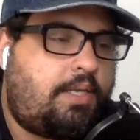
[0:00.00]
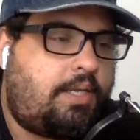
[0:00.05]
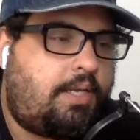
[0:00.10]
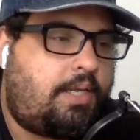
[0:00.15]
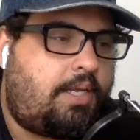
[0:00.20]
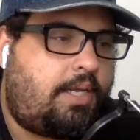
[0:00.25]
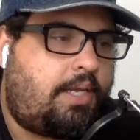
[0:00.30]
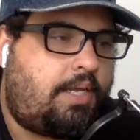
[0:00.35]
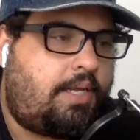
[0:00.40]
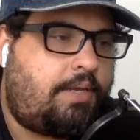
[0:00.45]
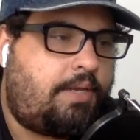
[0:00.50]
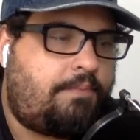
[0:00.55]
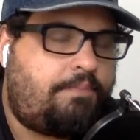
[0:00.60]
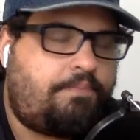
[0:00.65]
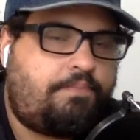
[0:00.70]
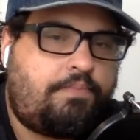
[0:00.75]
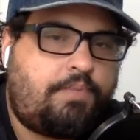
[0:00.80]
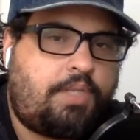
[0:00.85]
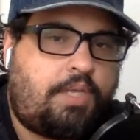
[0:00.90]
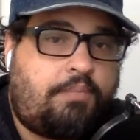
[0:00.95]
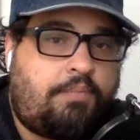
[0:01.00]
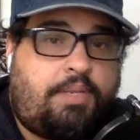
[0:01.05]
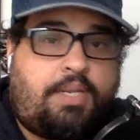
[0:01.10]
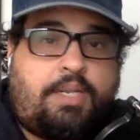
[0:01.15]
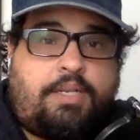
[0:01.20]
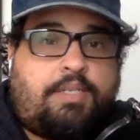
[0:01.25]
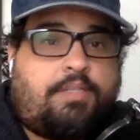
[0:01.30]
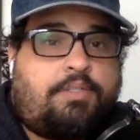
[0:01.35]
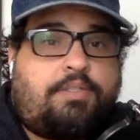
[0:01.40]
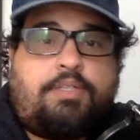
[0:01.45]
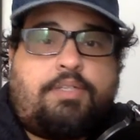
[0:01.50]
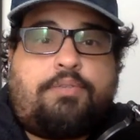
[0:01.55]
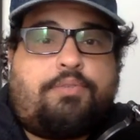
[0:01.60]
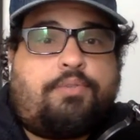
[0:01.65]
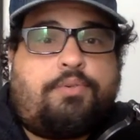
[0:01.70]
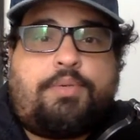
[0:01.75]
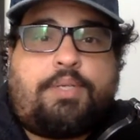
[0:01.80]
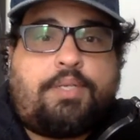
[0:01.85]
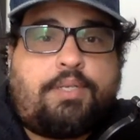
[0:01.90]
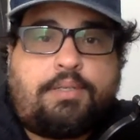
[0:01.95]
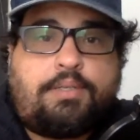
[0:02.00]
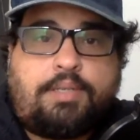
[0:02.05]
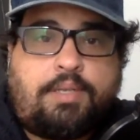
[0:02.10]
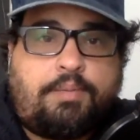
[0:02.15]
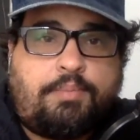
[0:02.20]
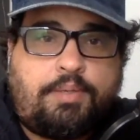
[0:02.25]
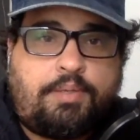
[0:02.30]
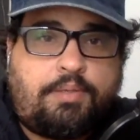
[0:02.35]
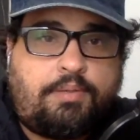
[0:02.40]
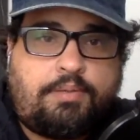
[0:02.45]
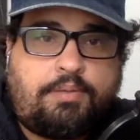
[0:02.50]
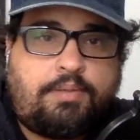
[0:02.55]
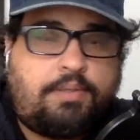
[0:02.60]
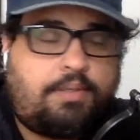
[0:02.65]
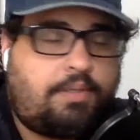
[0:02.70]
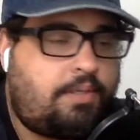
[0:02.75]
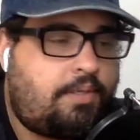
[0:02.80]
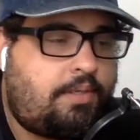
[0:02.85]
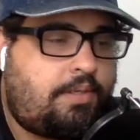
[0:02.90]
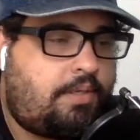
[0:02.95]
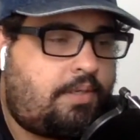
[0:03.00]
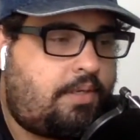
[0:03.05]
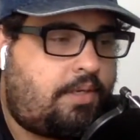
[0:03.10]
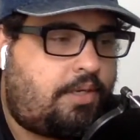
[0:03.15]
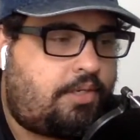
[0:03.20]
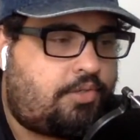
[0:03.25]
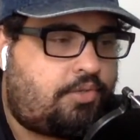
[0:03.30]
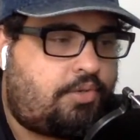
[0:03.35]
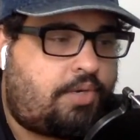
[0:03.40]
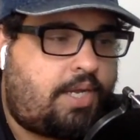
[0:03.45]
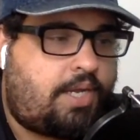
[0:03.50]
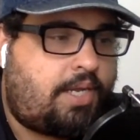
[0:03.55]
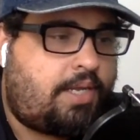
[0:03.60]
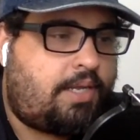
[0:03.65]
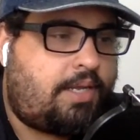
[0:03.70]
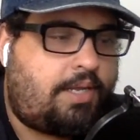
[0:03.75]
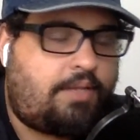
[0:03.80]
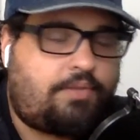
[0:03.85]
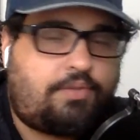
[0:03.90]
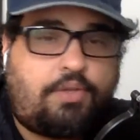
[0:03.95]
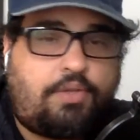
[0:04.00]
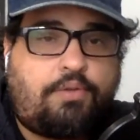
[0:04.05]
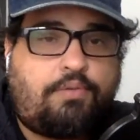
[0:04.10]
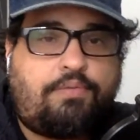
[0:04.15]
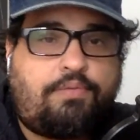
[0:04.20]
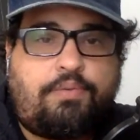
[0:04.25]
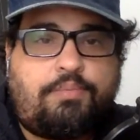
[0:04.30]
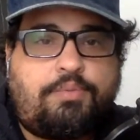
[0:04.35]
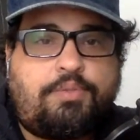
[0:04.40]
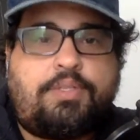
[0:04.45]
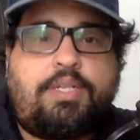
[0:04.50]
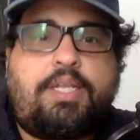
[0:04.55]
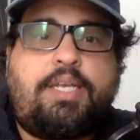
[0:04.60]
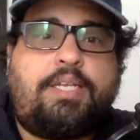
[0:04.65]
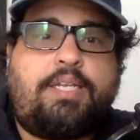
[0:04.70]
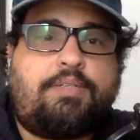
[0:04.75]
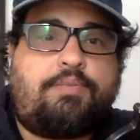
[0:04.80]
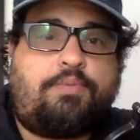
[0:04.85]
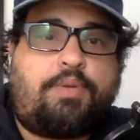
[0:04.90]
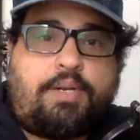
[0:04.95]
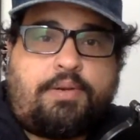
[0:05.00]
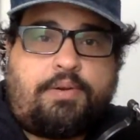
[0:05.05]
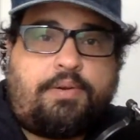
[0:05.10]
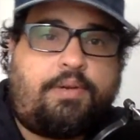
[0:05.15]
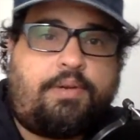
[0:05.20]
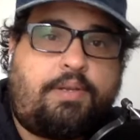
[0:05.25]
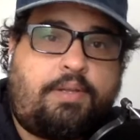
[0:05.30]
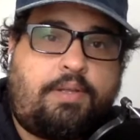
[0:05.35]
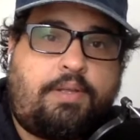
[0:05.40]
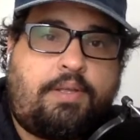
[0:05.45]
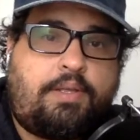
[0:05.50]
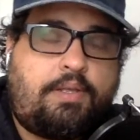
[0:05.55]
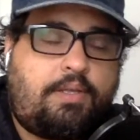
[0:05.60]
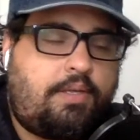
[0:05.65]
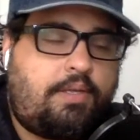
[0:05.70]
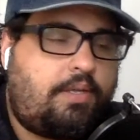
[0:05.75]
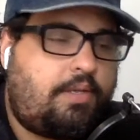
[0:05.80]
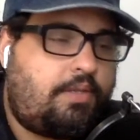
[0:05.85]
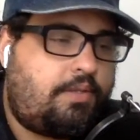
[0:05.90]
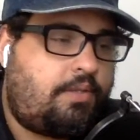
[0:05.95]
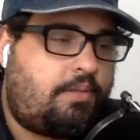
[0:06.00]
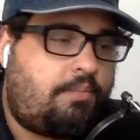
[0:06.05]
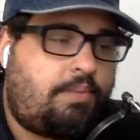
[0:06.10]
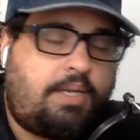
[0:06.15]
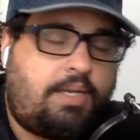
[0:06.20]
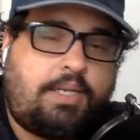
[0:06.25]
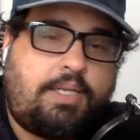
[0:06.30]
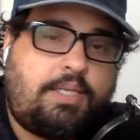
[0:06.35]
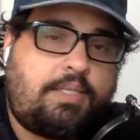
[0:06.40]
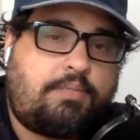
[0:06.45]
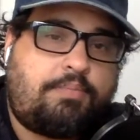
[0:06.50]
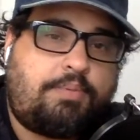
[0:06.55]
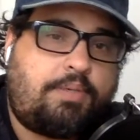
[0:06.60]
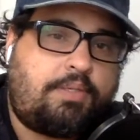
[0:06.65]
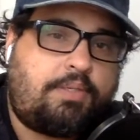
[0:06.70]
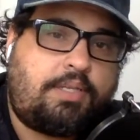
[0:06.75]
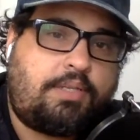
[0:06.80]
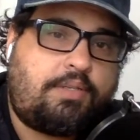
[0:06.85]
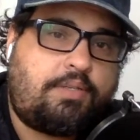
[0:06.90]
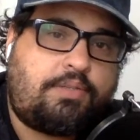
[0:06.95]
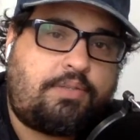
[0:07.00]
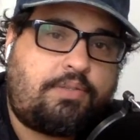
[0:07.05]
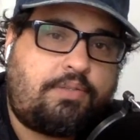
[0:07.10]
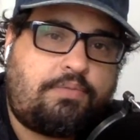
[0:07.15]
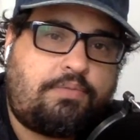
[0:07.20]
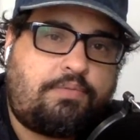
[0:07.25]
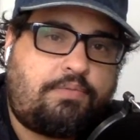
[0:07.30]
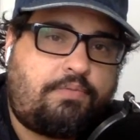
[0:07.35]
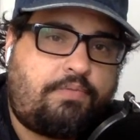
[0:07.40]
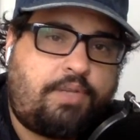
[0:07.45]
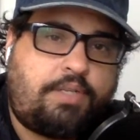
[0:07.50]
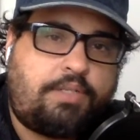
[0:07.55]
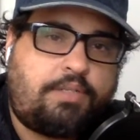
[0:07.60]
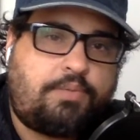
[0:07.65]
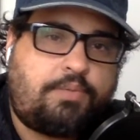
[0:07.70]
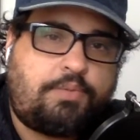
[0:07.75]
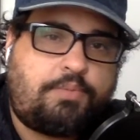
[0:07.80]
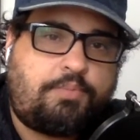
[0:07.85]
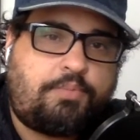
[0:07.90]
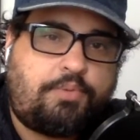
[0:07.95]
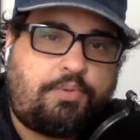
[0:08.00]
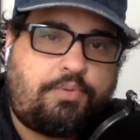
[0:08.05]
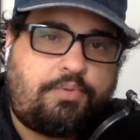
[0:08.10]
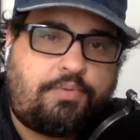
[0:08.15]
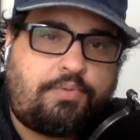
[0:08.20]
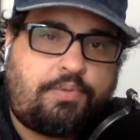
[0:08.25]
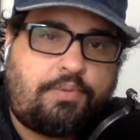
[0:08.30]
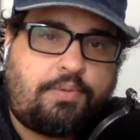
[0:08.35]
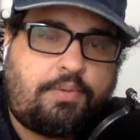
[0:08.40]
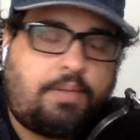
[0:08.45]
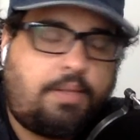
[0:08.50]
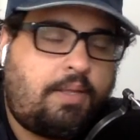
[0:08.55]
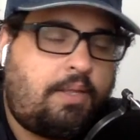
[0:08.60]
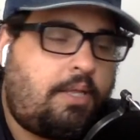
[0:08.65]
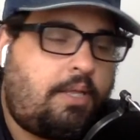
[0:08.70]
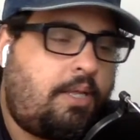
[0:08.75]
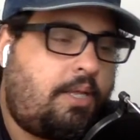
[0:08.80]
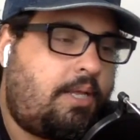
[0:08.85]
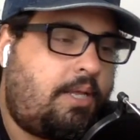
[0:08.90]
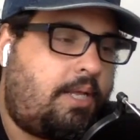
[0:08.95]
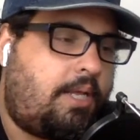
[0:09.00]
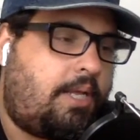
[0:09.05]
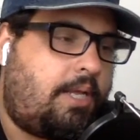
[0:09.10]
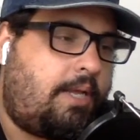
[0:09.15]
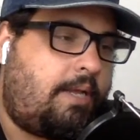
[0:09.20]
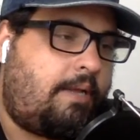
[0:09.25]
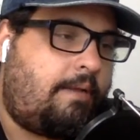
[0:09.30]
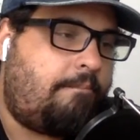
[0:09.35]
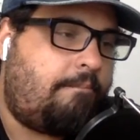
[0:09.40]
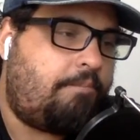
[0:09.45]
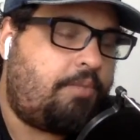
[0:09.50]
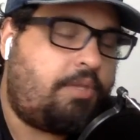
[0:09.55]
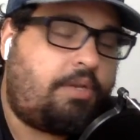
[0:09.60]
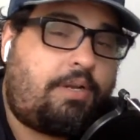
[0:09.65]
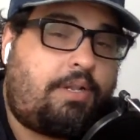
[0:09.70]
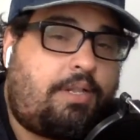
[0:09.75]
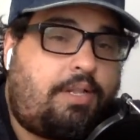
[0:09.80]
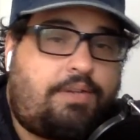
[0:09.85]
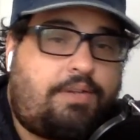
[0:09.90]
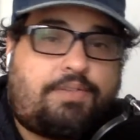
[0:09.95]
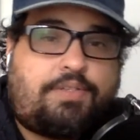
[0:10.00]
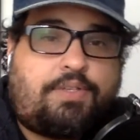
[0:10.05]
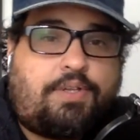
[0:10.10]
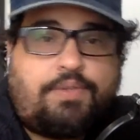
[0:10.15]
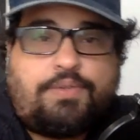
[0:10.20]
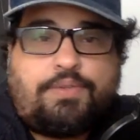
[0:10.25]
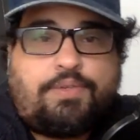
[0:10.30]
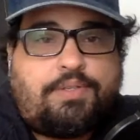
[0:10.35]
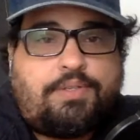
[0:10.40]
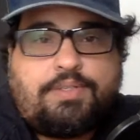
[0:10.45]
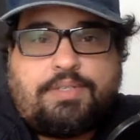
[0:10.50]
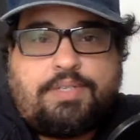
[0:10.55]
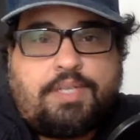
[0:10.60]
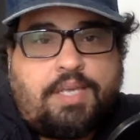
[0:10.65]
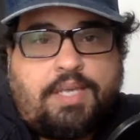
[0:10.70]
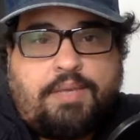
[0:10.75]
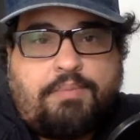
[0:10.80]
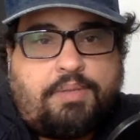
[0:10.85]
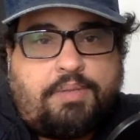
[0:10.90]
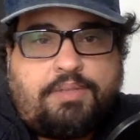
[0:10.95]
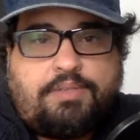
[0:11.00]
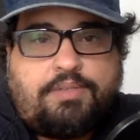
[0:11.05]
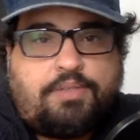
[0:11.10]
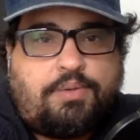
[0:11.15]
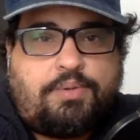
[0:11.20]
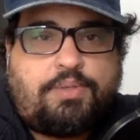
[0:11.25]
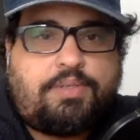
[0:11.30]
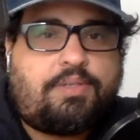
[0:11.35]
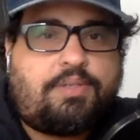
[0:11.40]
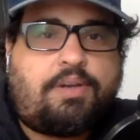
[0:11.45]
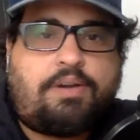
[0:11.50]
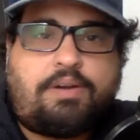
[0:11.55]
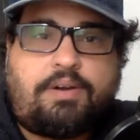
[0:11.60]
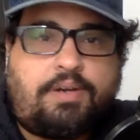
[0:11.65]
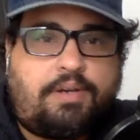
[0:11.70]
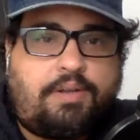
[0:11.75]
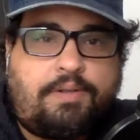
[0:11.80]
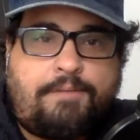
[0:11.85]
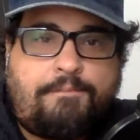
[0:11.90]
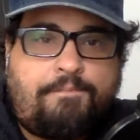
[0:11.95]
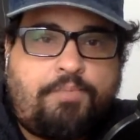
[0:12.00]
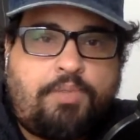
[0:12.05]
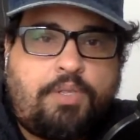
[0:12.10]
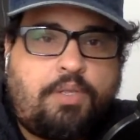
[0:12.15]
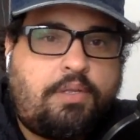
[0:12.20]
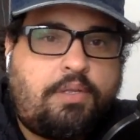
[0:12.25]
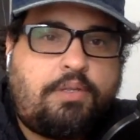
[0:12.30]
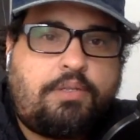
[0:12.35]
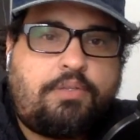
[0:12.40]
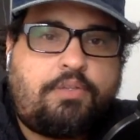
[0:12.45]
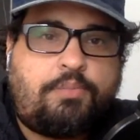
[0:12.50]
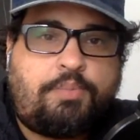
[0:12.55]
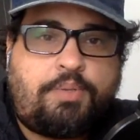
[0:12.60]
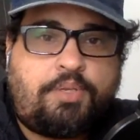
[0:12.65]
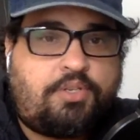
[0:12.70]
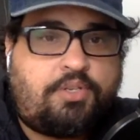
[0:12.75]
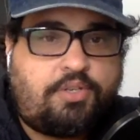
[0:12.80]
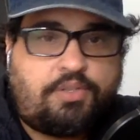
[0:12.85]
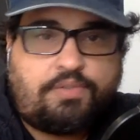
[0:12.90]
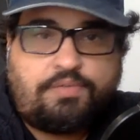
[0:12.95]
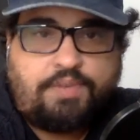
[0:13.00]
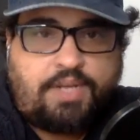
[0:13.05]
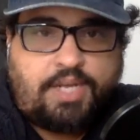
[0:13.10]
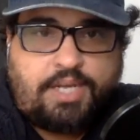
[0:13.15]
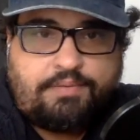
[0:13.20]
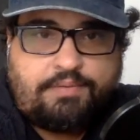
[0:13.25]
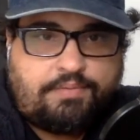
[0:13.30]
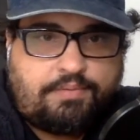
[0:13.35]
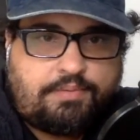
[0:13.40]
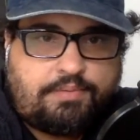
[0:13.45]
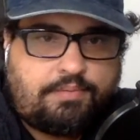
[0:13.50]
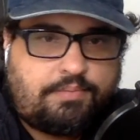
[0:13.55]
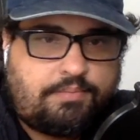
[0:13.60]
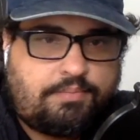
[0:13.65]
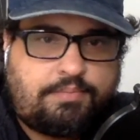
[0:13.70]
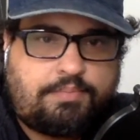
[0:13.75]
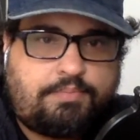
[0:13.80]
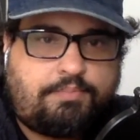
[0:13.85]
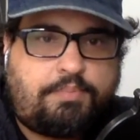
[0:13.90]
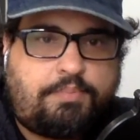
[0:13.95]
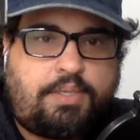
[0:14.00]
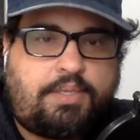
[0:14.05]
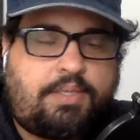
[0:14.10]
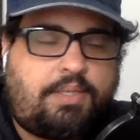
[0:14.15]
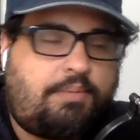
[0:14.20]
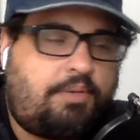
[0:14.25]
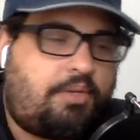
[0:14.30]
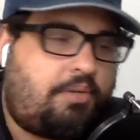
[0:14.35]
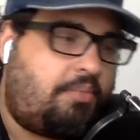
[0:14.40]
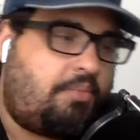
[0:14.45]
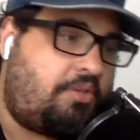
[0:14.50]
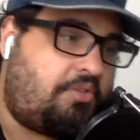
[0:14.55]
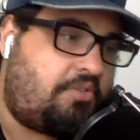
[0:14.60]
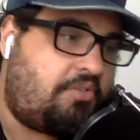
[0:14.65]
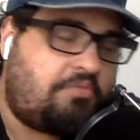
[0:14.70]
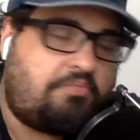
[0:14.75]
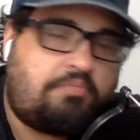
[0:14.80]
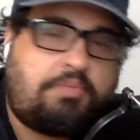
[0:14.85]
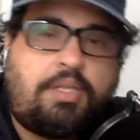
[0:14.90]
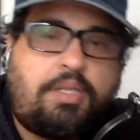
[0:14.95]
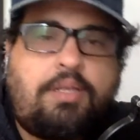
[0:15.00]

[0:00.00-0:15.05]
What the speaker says: I mean, and he's still doing it. I mean, a song from his latest record is on my list because I just felt it was beautiful. There are a lot of songs you can say. I mean, so it's hard to pick just five, but I'm gonna mention